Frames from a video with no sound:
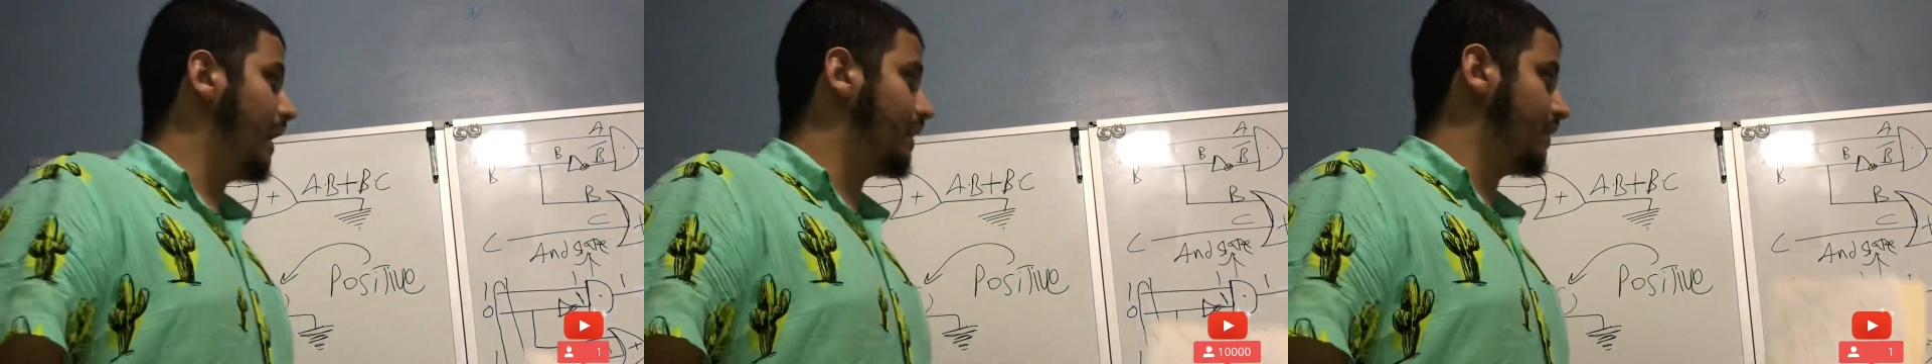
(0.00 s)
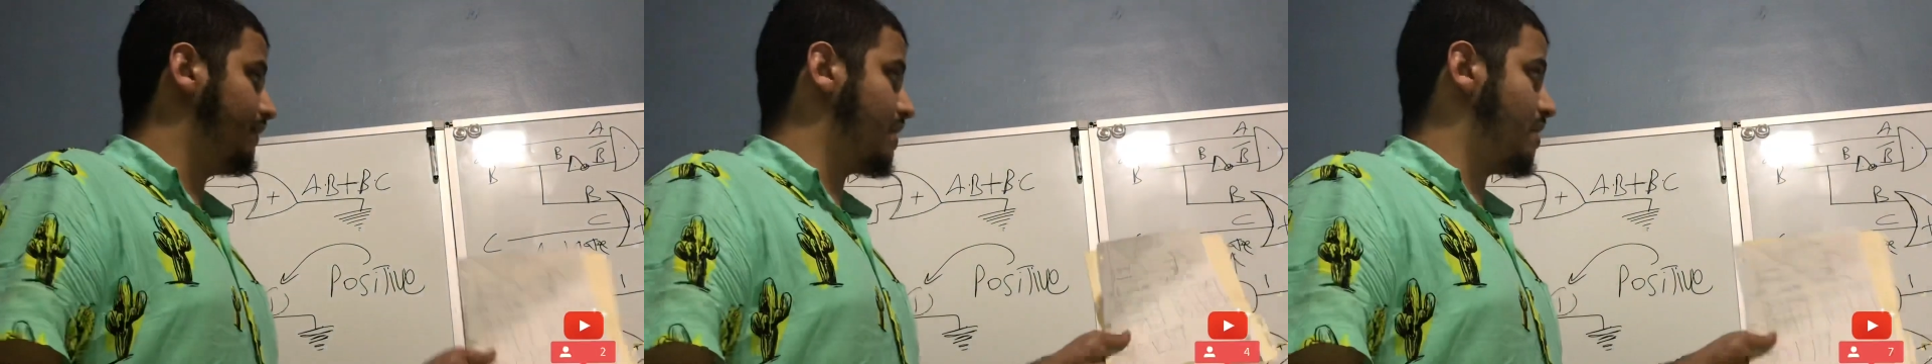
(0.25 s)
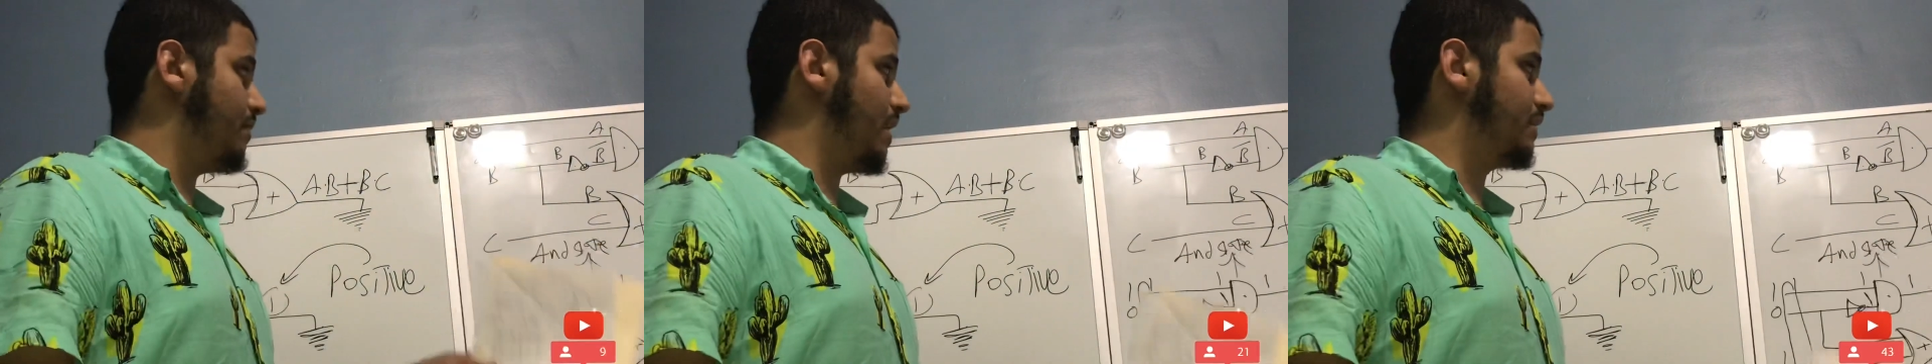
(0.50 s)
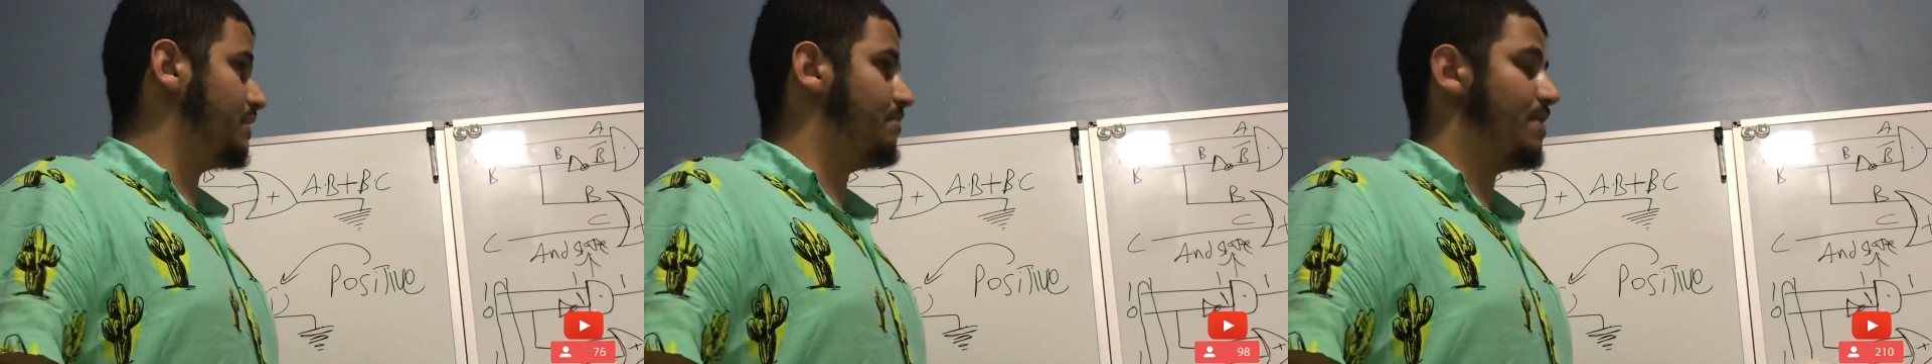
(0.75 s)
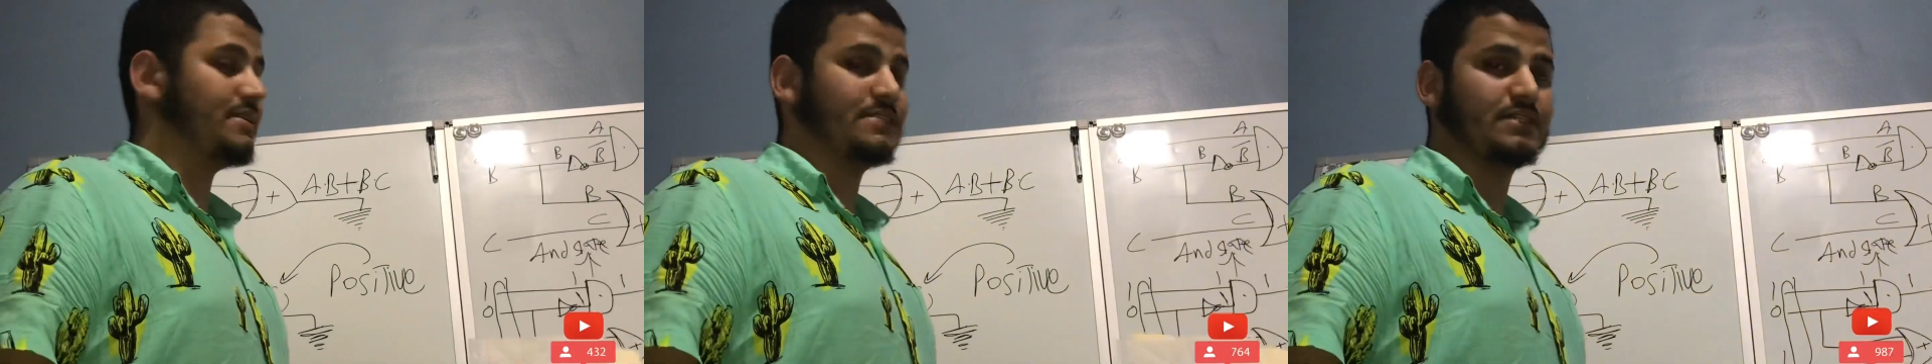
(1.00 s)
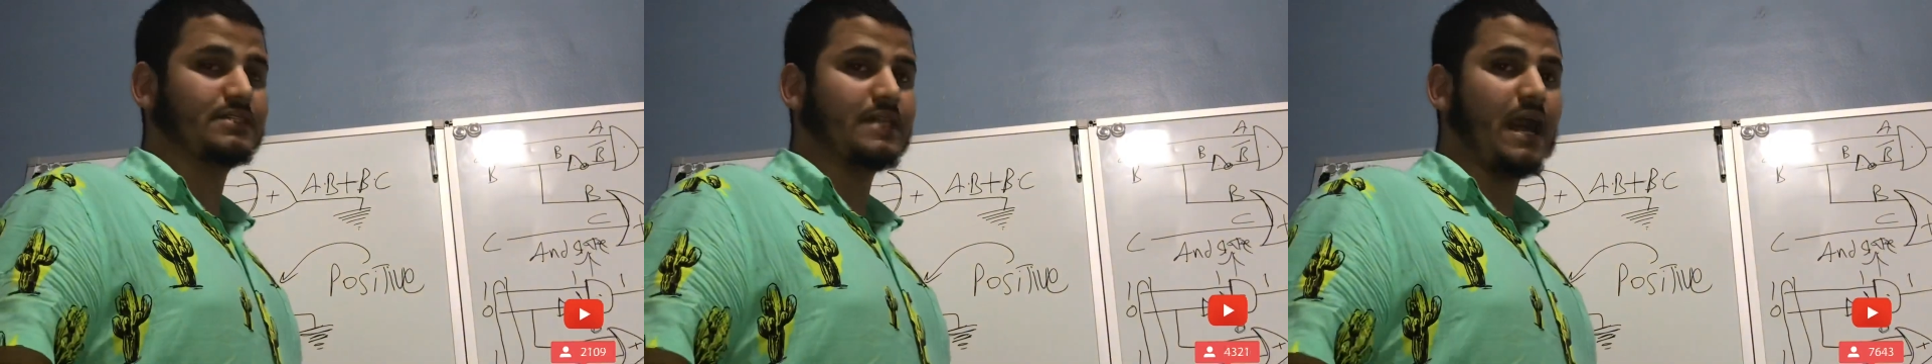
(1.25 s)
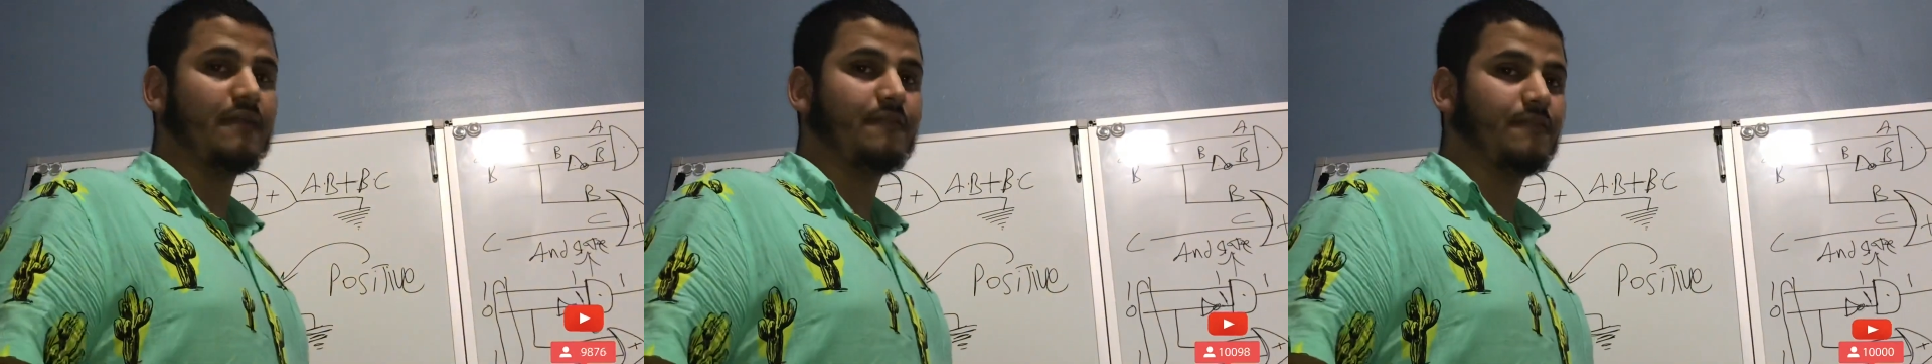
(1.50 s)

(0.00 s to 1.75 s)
cover up like the basic stuff